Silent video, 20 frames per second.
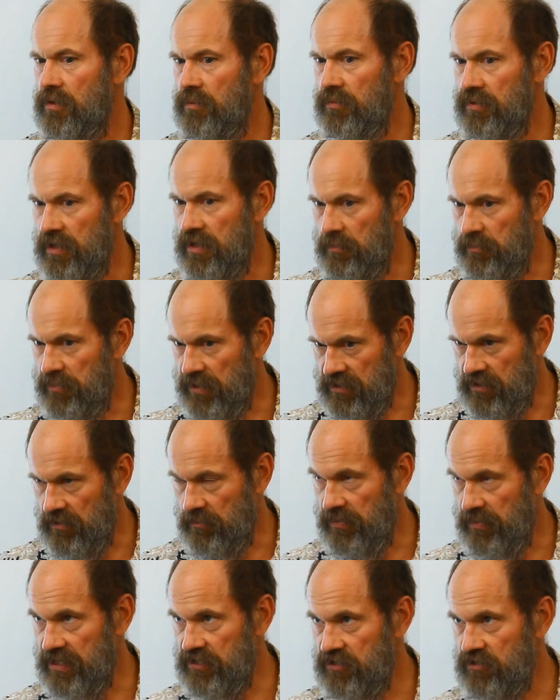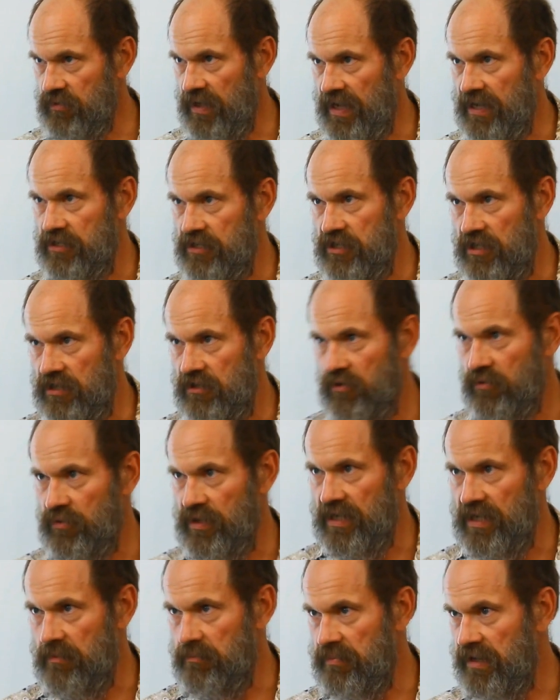We're going to pick the best strategy to
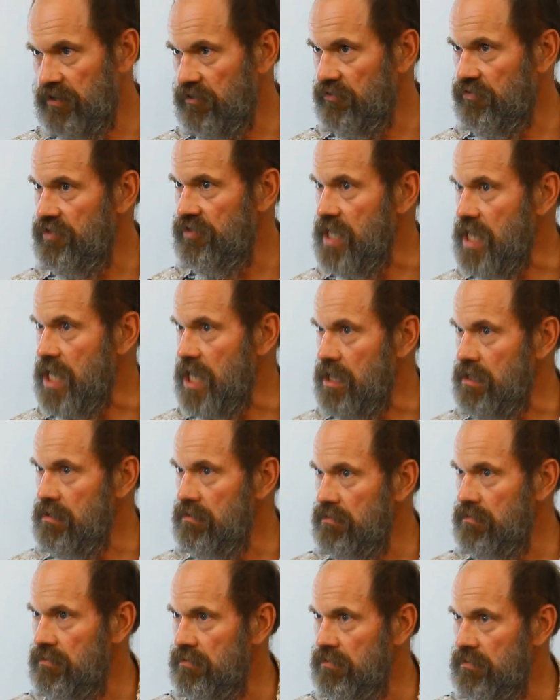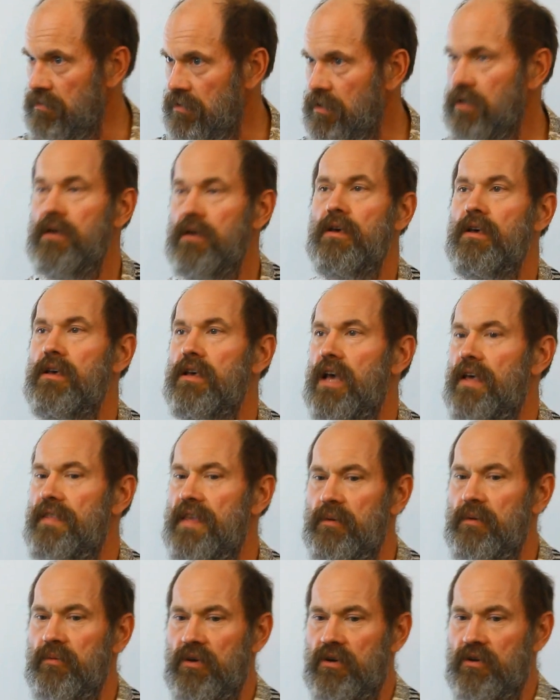create a better thingy, and
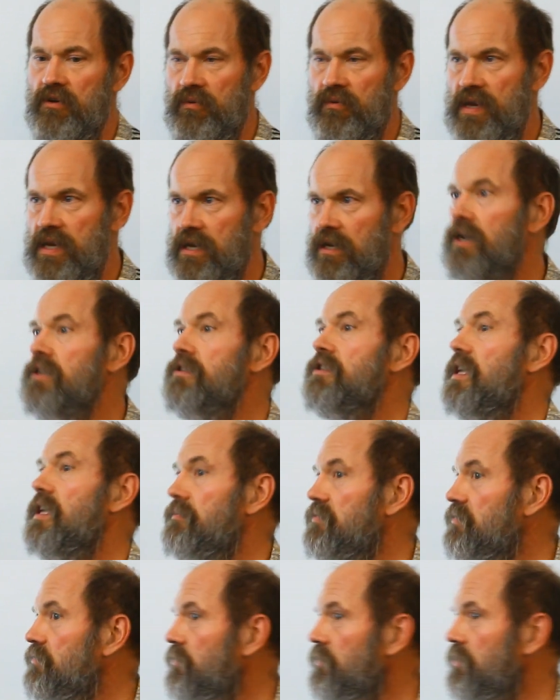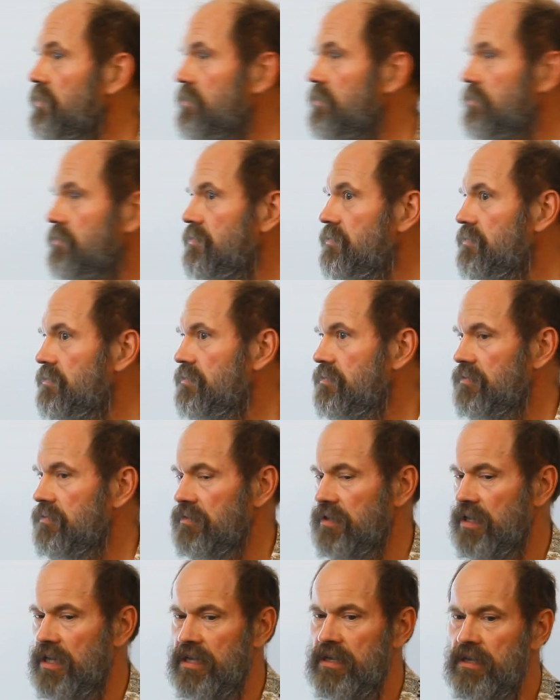then we're going to create concepts for it.
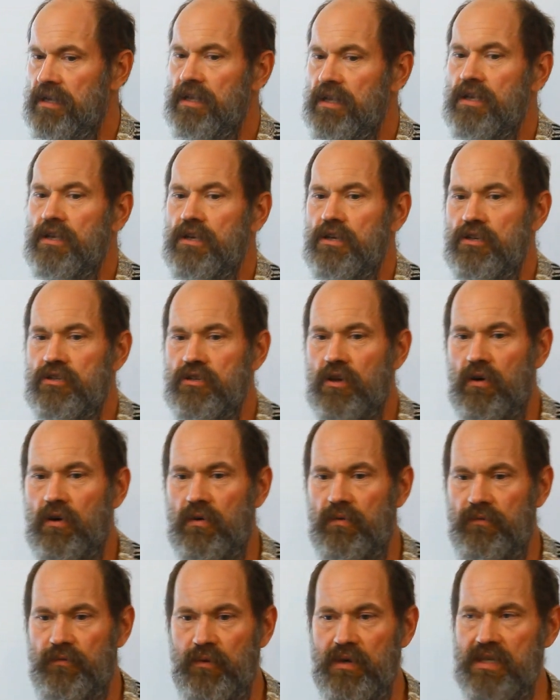Okay? So, for